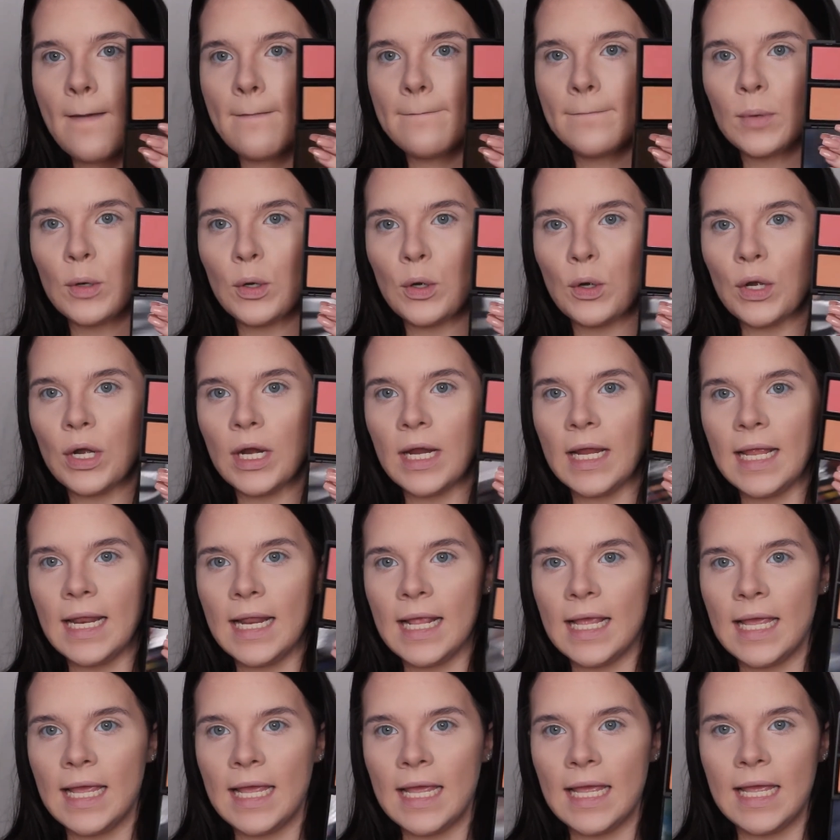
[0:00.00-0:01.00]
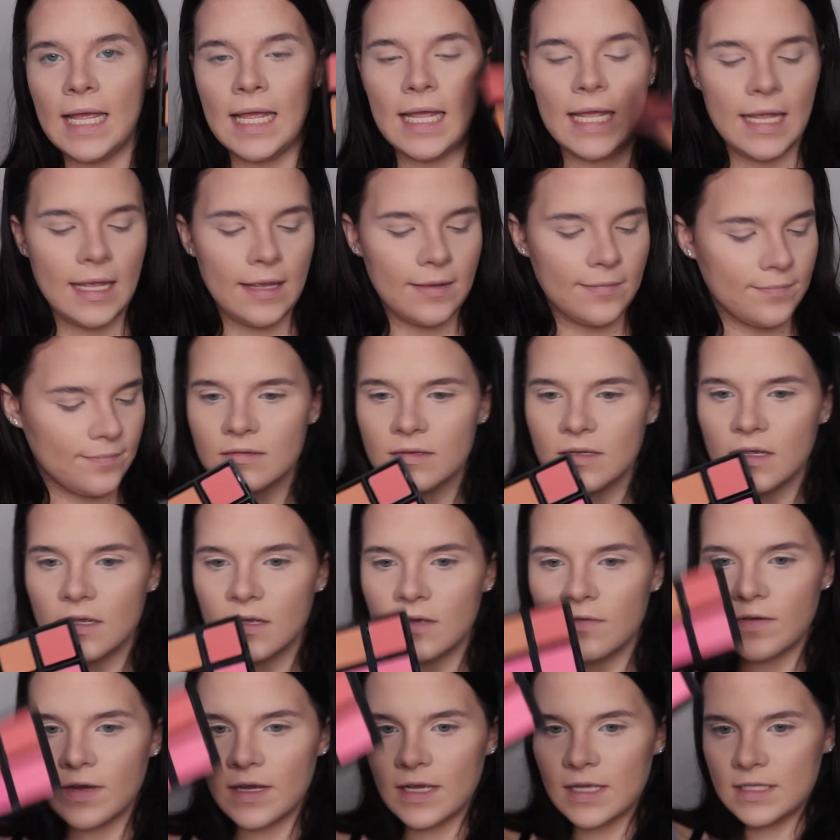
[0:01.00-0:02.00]
pretty.
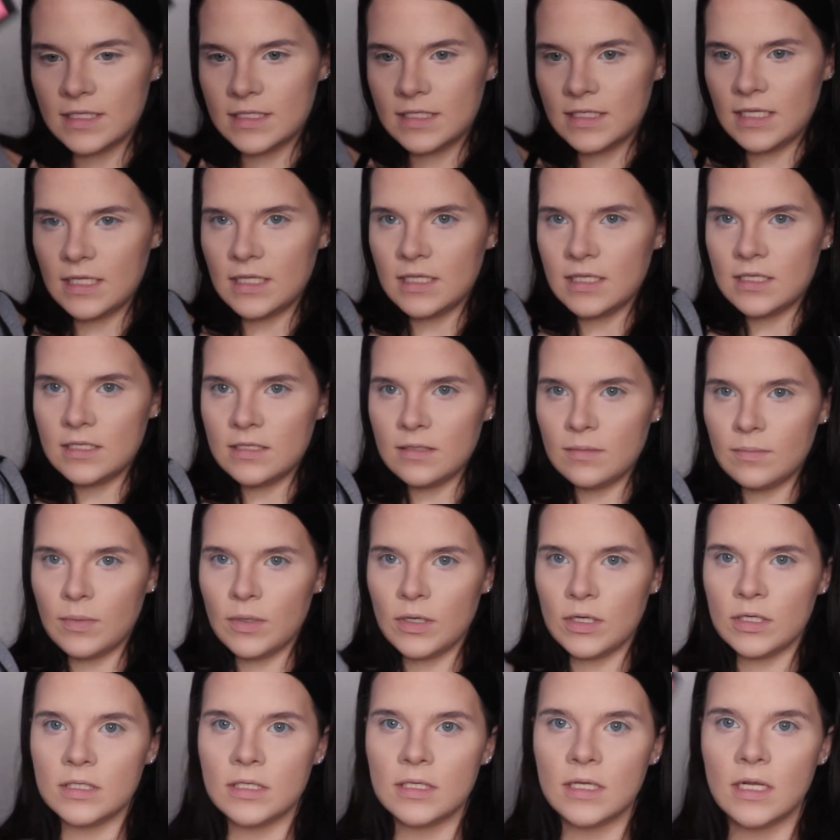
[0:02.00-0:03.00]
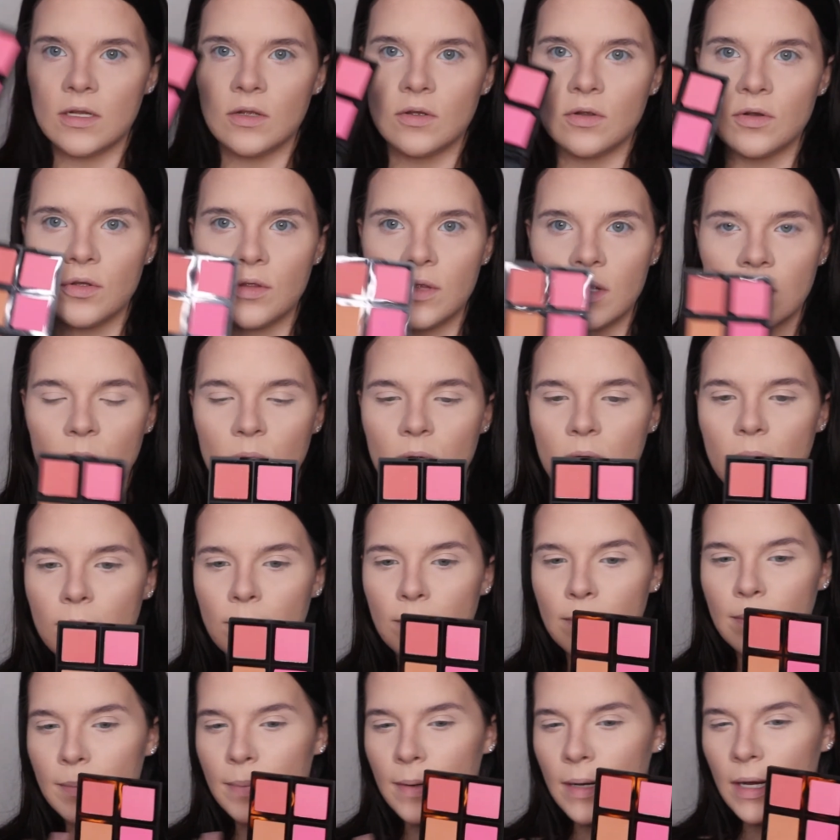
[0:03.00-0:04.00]
If I had seen this in person, I don't know that I would
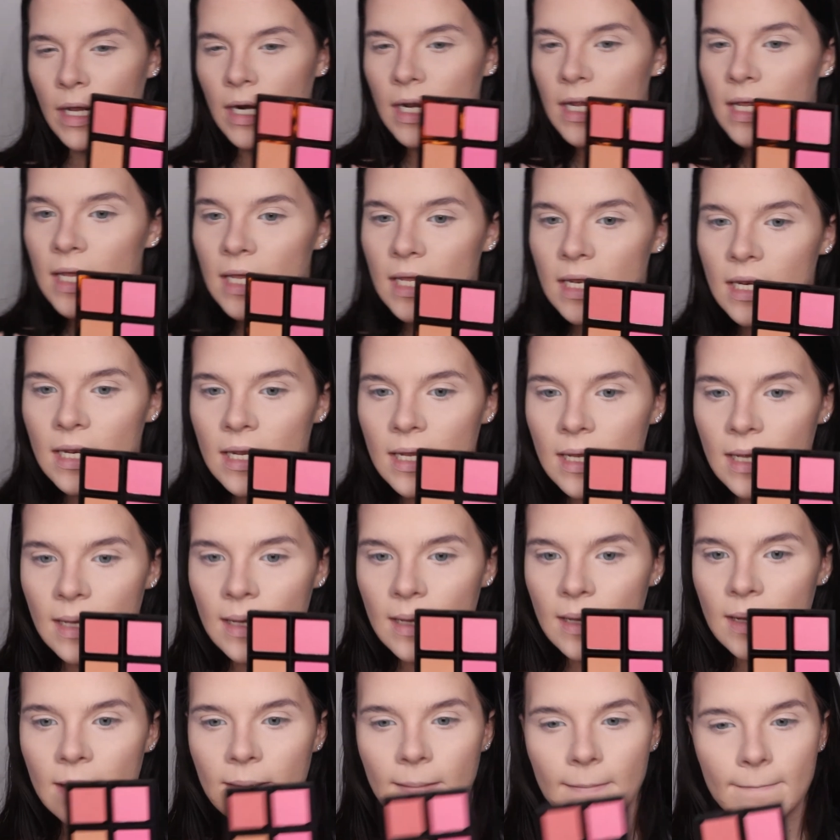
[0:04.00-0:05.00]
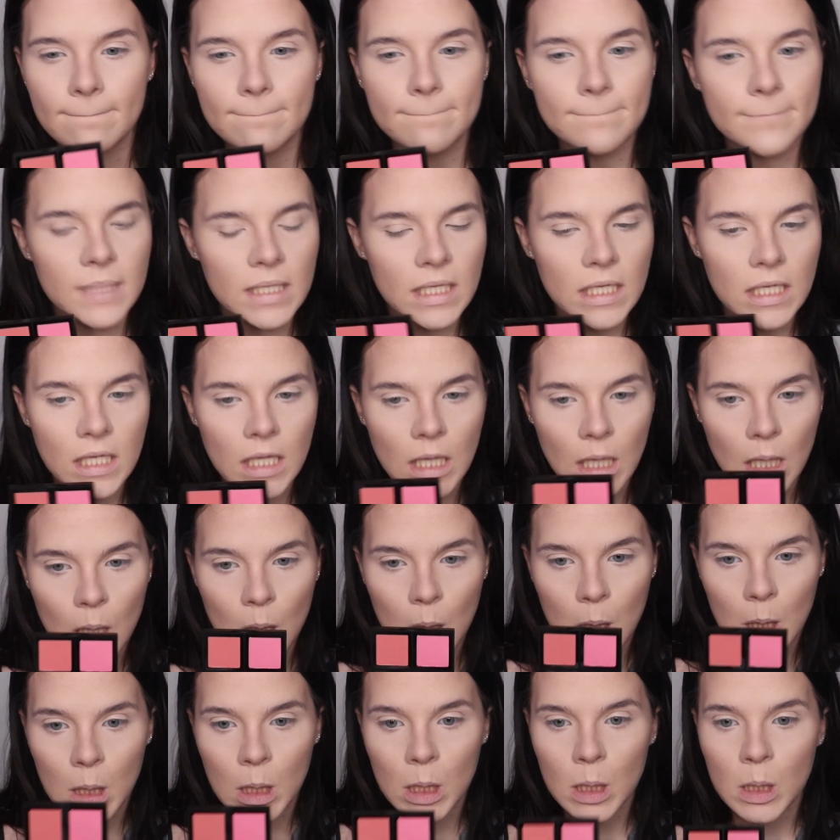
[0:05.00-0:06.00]
have bought it,
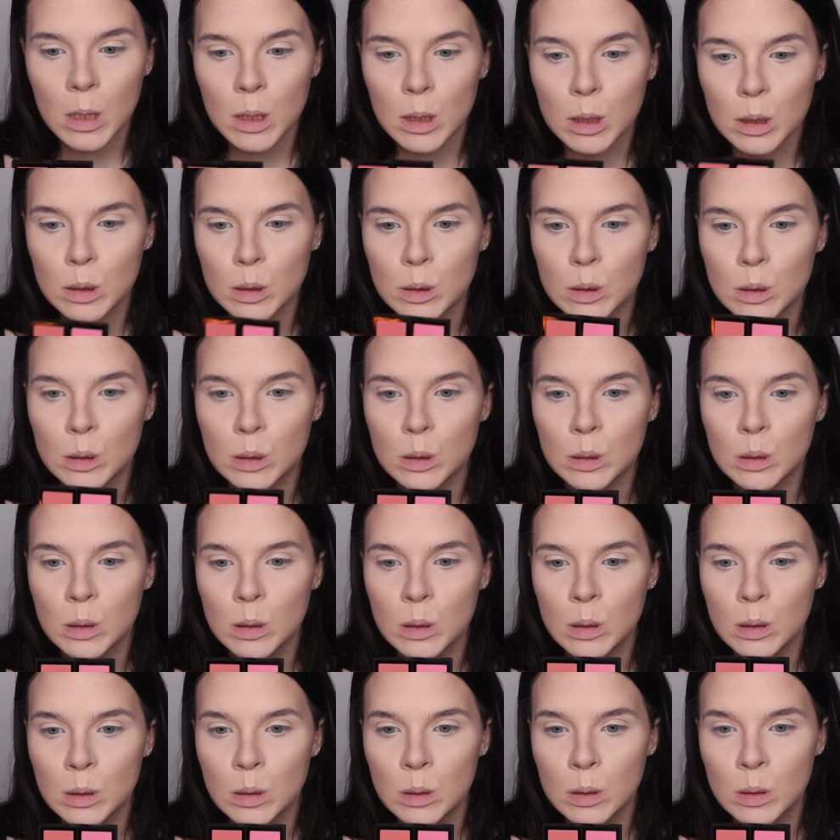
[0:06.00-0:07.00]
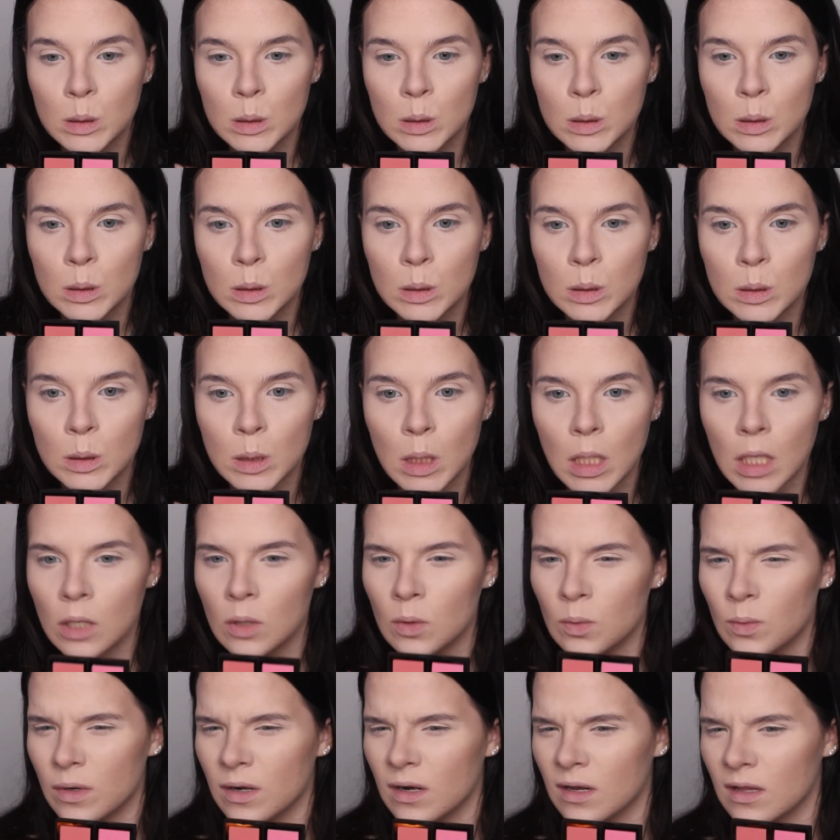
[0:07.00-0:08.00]
because I
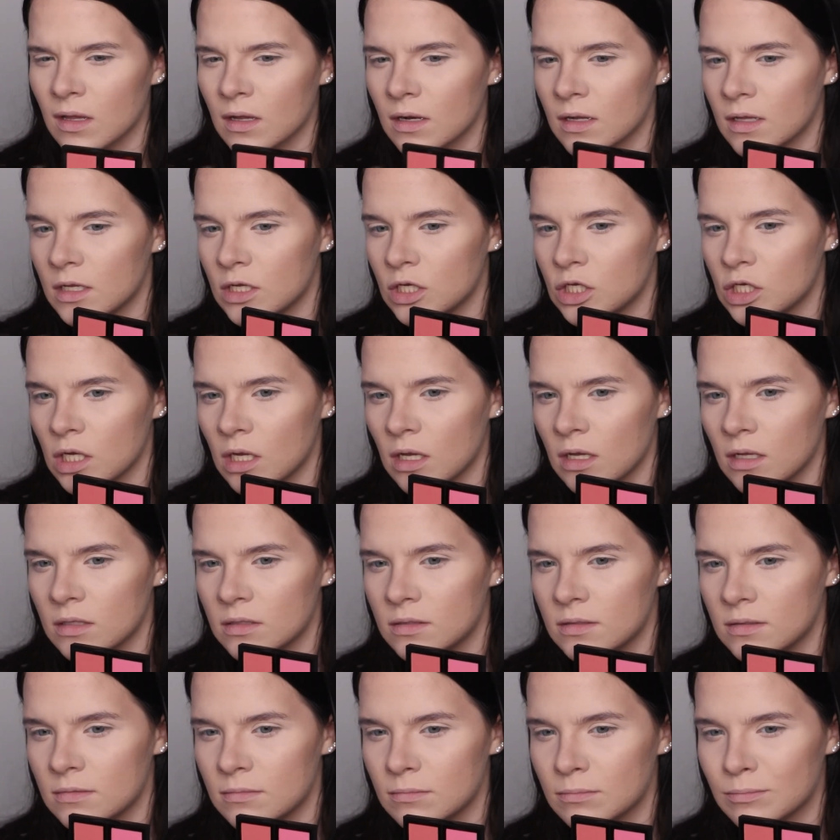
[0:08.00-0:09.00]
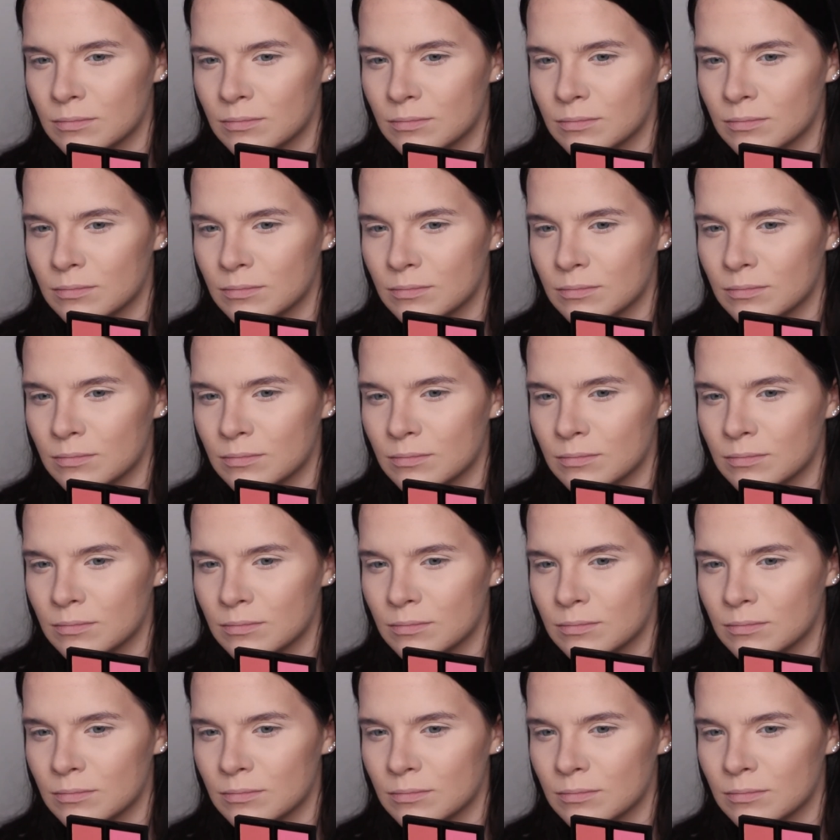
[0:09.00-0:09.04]
don't wear a lot of these shades.